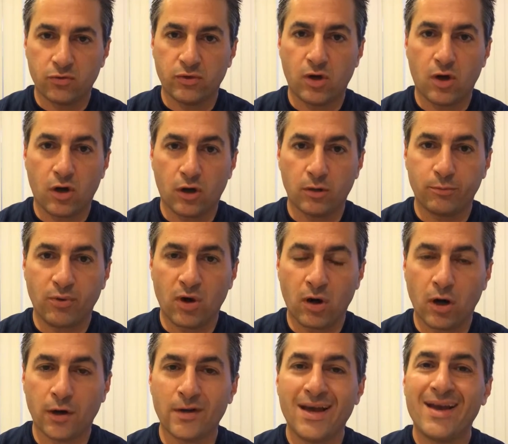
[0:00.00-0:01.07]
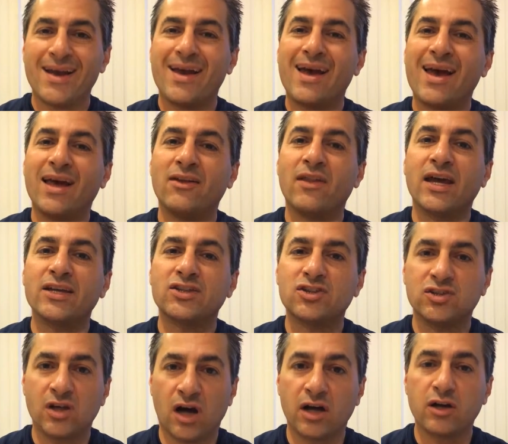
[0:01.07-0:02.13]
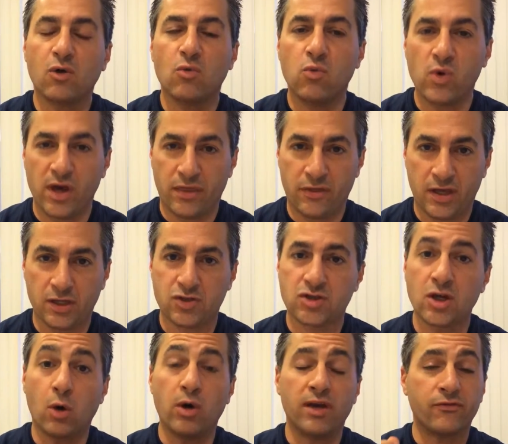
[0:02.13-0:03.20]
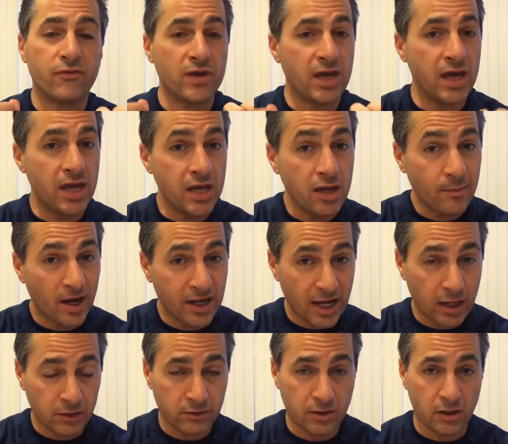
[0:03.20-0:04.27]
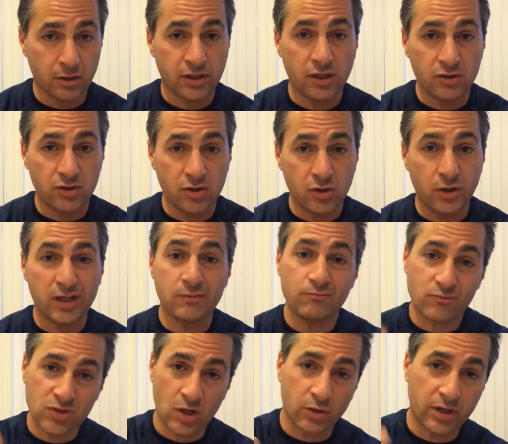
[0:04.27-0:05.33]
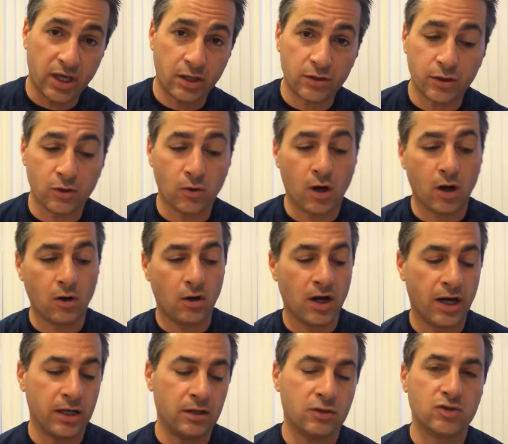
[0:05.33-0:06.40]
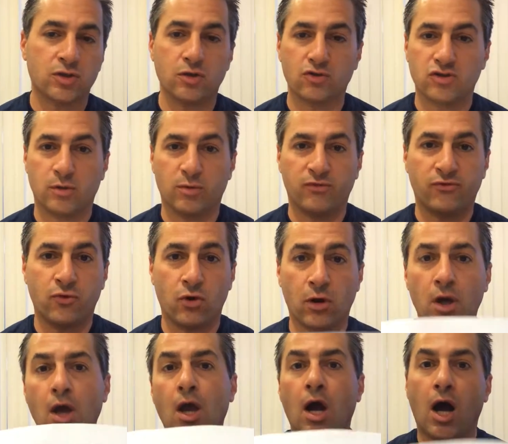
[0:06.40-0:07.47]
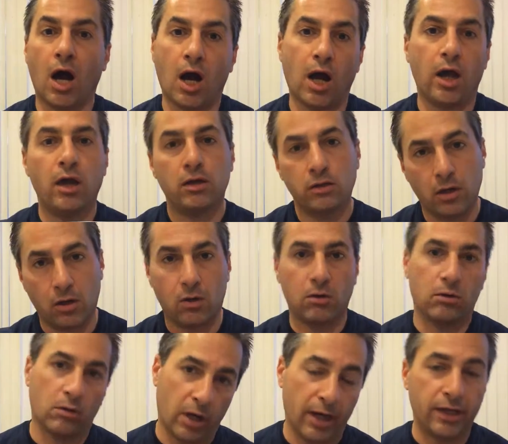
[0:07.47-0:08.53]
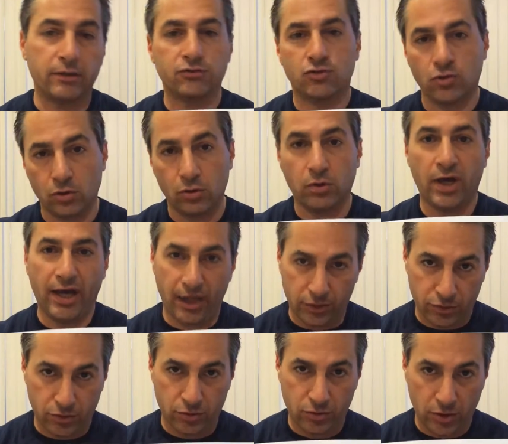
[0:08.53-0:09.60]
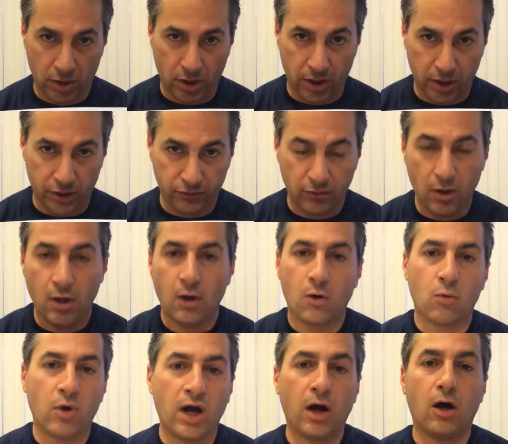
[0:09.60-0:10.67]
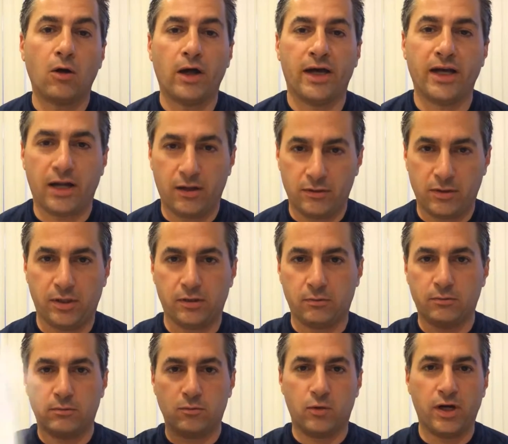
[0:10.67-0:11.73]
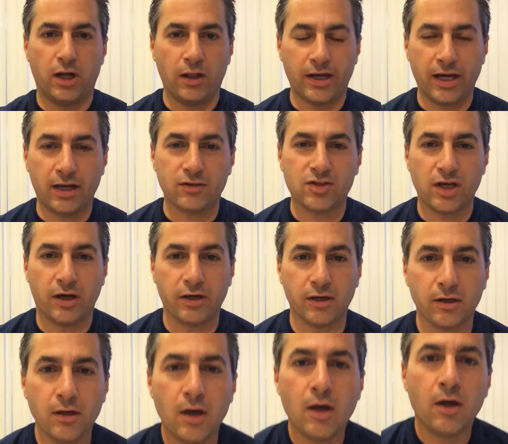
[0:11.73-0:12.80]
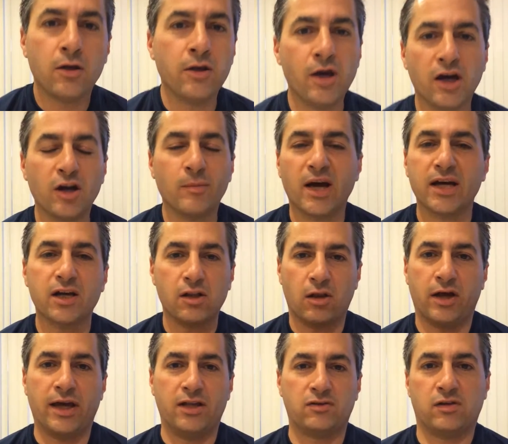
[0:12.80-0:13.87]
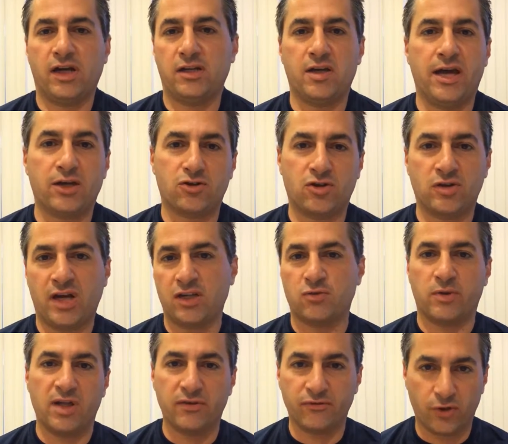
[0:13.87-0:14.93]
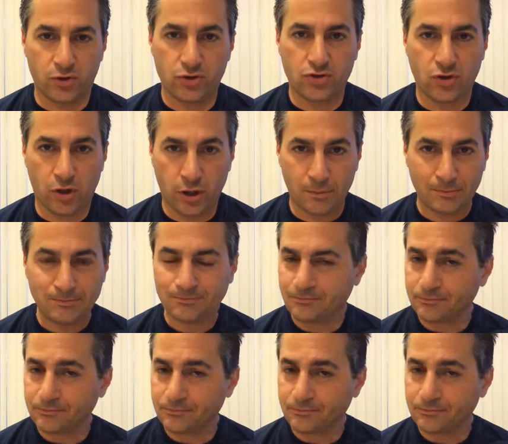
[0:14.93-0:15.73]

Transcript: through the hard part, and they stuck with it. So if anybody out there can do it, so can you. All right, excuse number 4, I don't like to exercise. Well, I got to tell you, none of my clients like to exercise when they first start.